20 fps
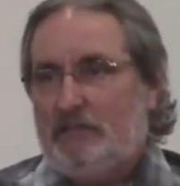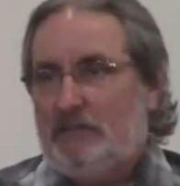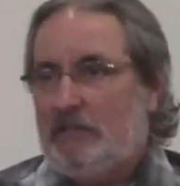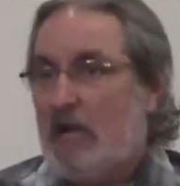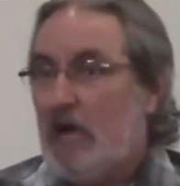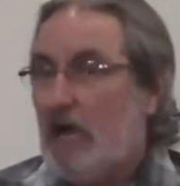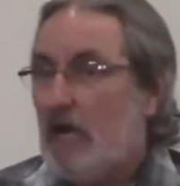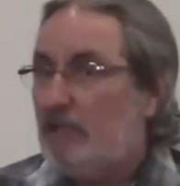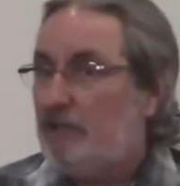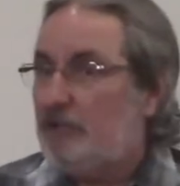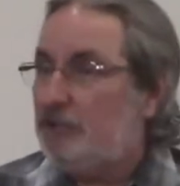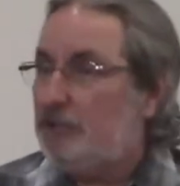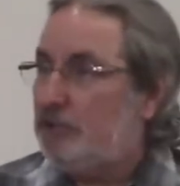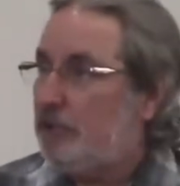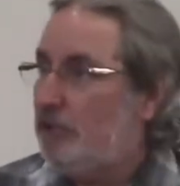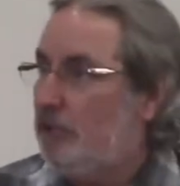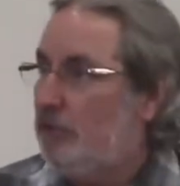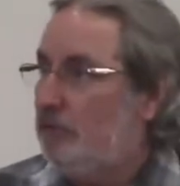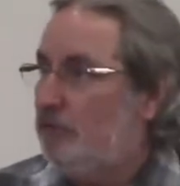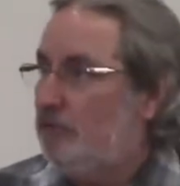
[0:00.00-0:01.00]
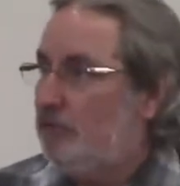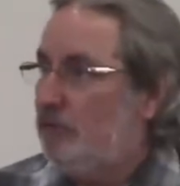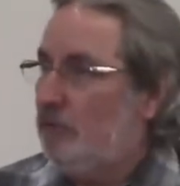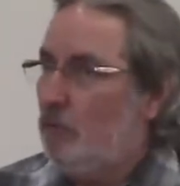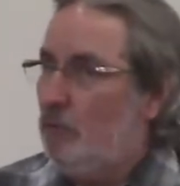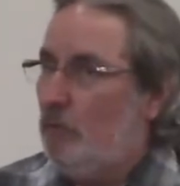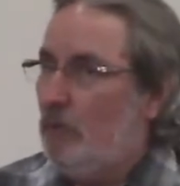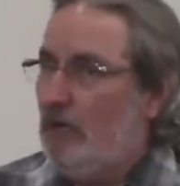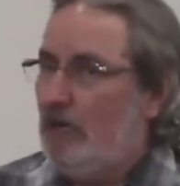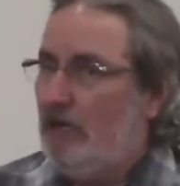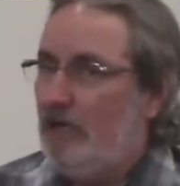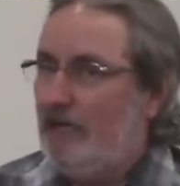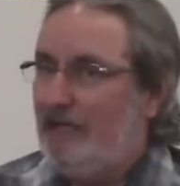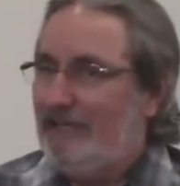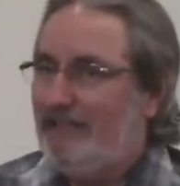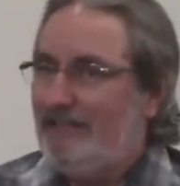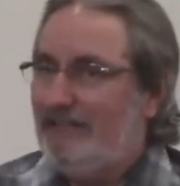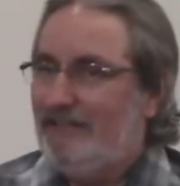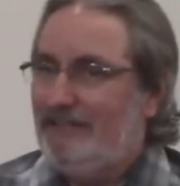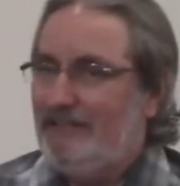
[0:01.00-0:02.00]
God's chosen
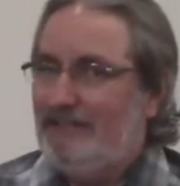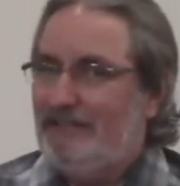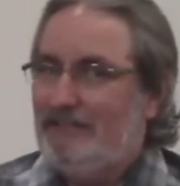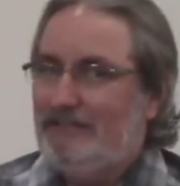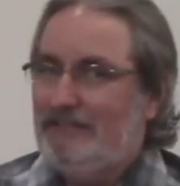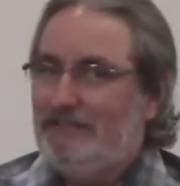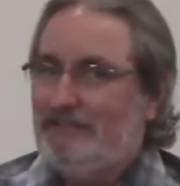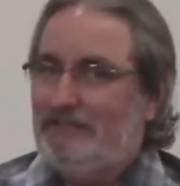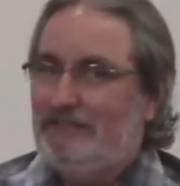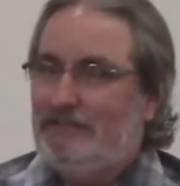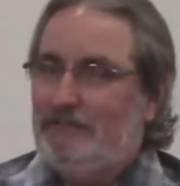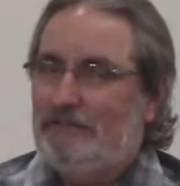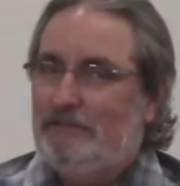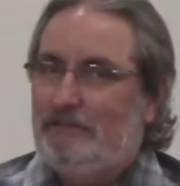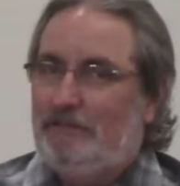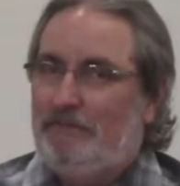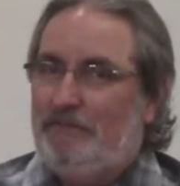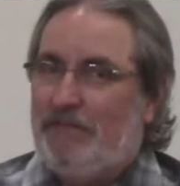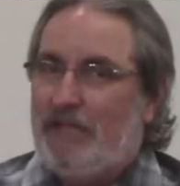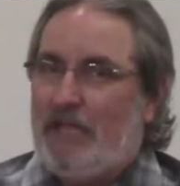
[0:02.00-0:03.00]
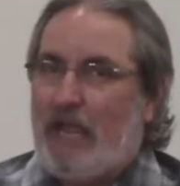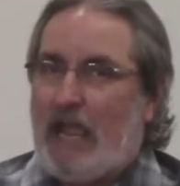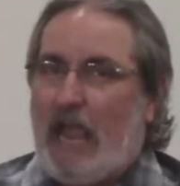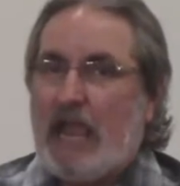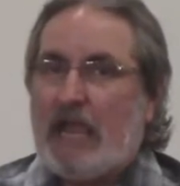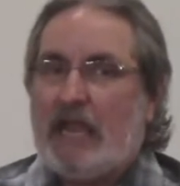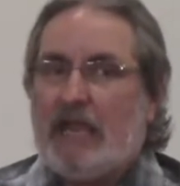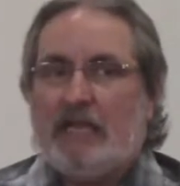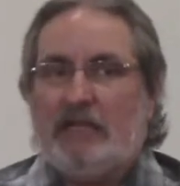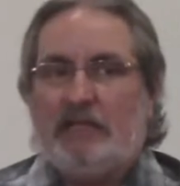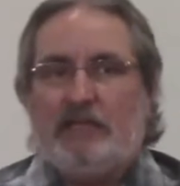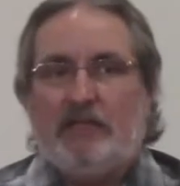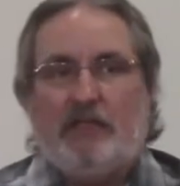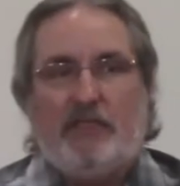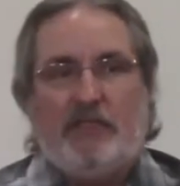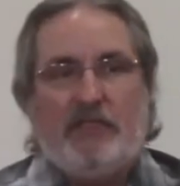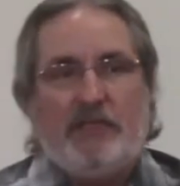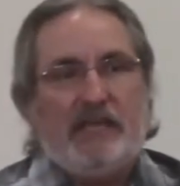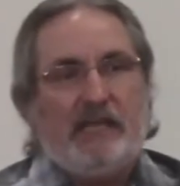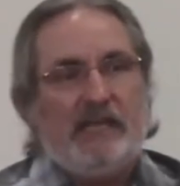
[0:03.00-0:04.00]
one. And
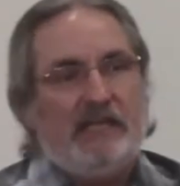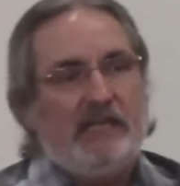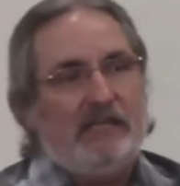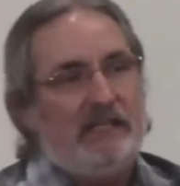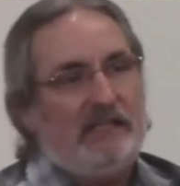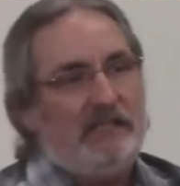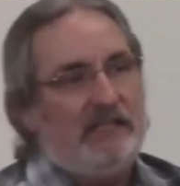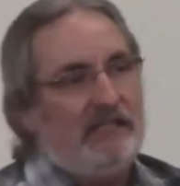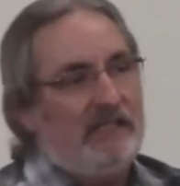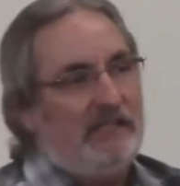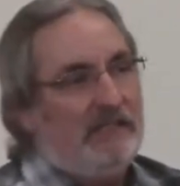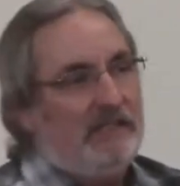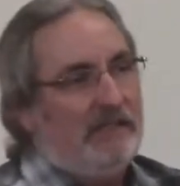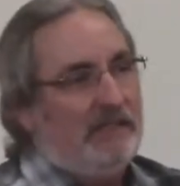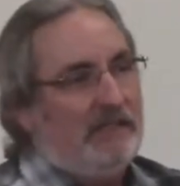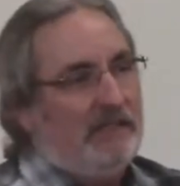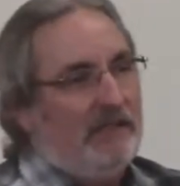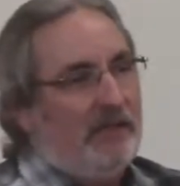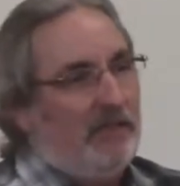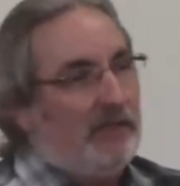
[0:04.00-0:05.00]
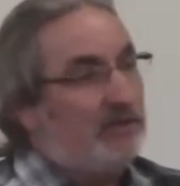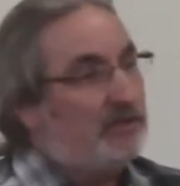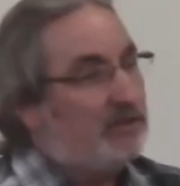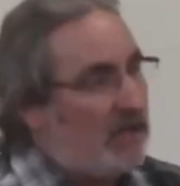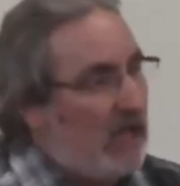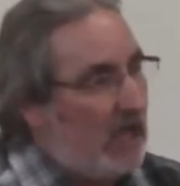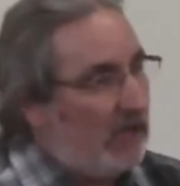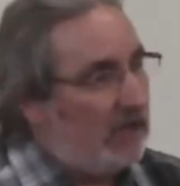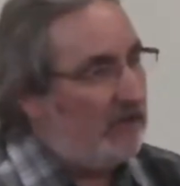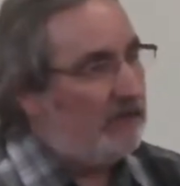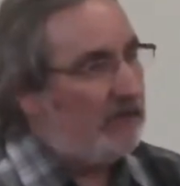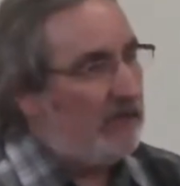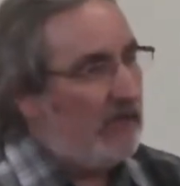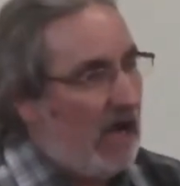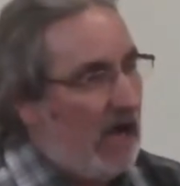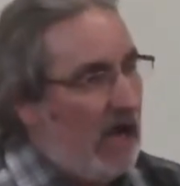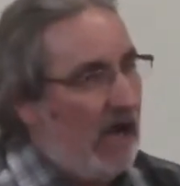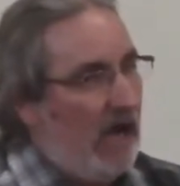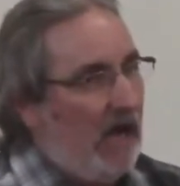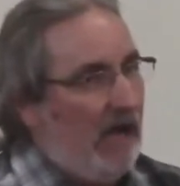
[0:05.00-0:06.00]
then the Son of
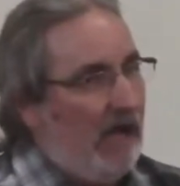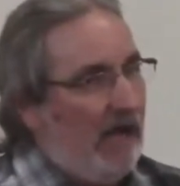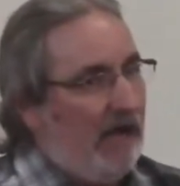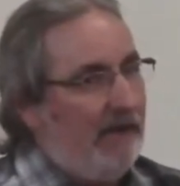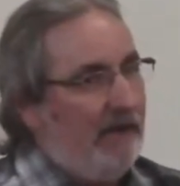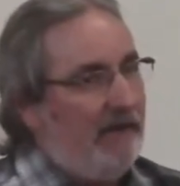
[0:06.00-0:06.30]
God.